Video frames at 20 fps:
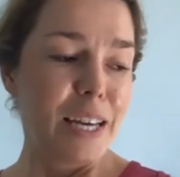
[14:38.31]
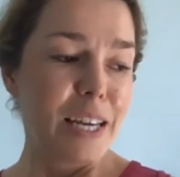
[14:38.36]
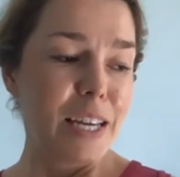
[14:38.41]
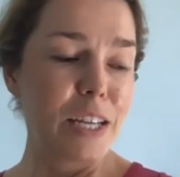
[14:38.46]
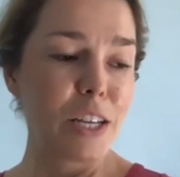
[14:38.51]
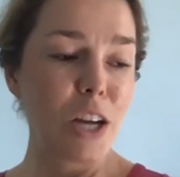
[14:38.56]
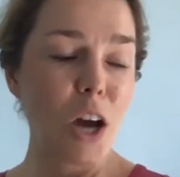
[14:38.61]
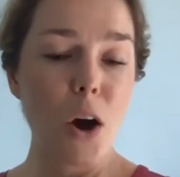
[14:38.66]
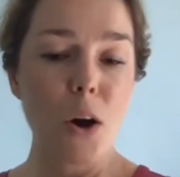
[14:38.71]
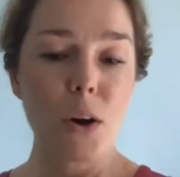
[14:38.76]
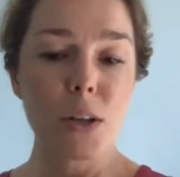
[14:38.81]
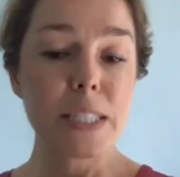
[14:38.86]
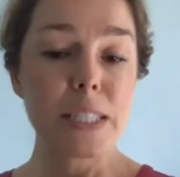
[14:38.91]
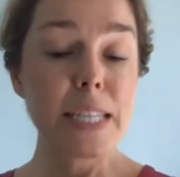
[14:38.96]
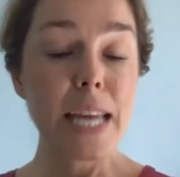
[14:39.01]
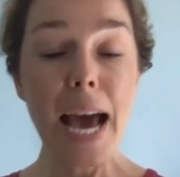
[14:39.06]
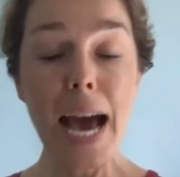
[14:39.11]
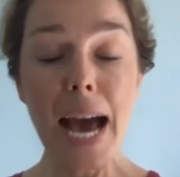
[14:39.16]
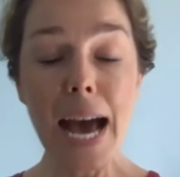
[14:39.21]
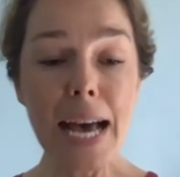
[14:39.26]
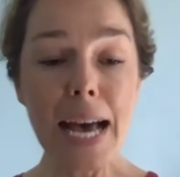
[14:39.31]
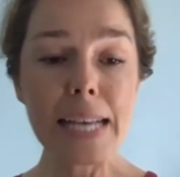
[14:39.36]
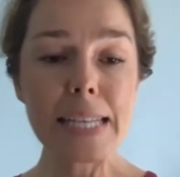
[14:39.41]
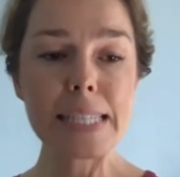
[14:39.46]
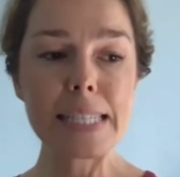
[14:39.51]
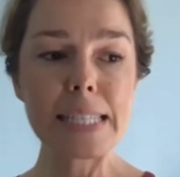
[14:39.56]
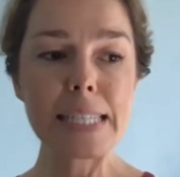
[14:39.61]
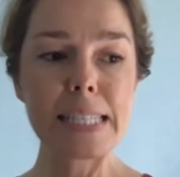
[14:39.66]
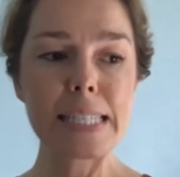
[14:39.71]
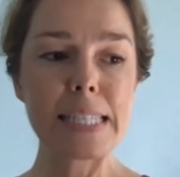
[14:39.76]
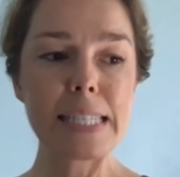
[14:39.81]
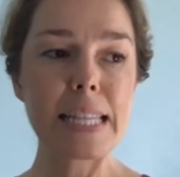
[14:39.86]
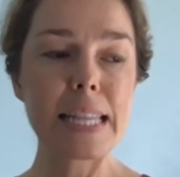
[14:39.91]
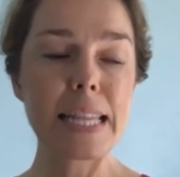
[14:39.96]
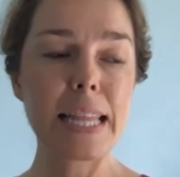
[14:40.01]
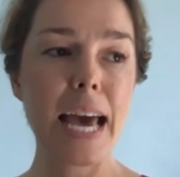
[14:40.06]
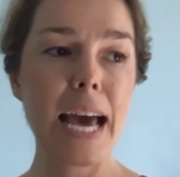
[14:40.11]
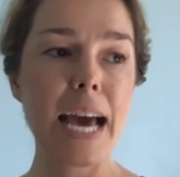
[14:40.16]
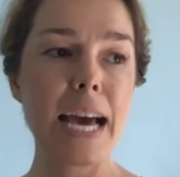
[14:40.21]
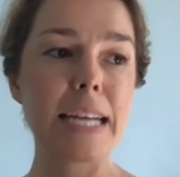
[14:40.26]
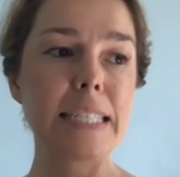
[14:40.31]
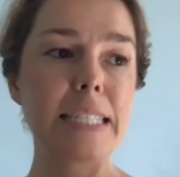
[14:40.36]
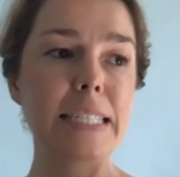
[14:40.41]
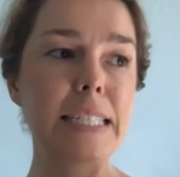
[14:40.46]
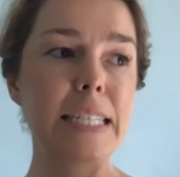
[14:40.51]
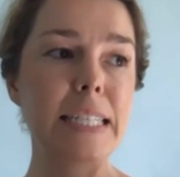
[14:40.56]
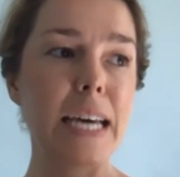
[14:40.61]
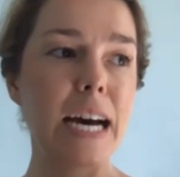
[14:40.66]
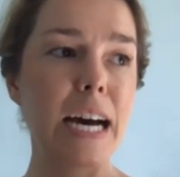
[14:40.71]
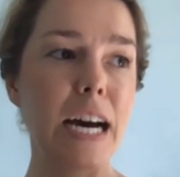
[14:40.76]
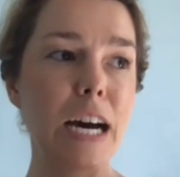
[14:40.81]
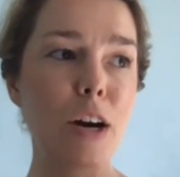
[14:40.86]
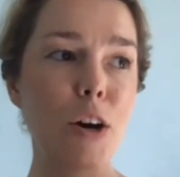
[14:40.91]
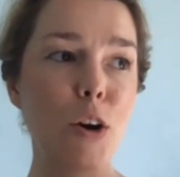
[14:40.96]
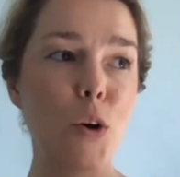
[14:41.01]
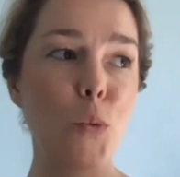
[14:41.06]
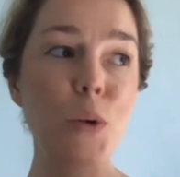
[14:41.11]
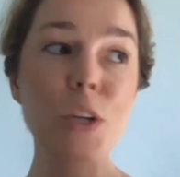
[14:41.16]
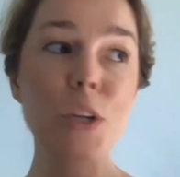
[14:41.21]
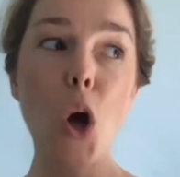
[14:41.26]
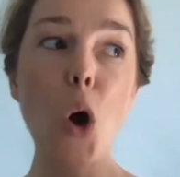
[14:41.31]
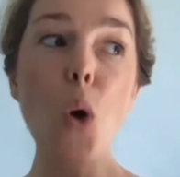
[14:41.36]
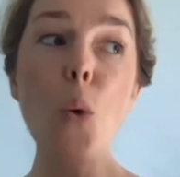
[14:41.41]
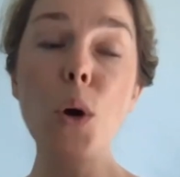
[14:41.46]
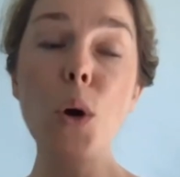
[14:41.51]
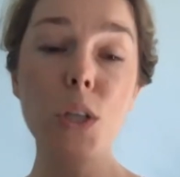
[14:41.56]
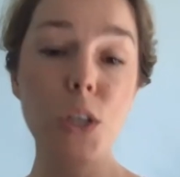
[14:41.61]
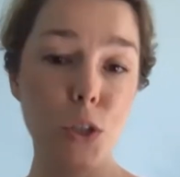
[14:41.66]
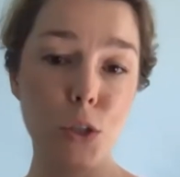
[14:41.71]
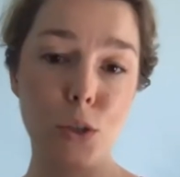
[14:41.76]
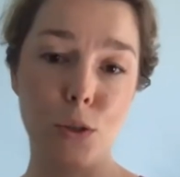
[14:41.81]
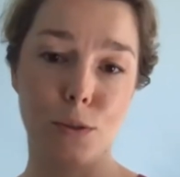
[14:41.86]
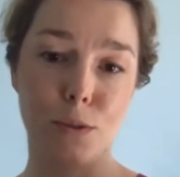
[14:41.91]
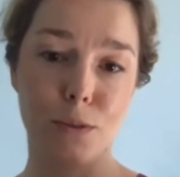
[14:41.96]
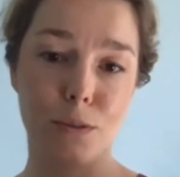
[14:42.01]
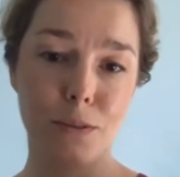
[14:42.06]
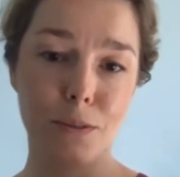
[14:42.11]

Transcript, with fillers: you know tasks that uh, we don't want to do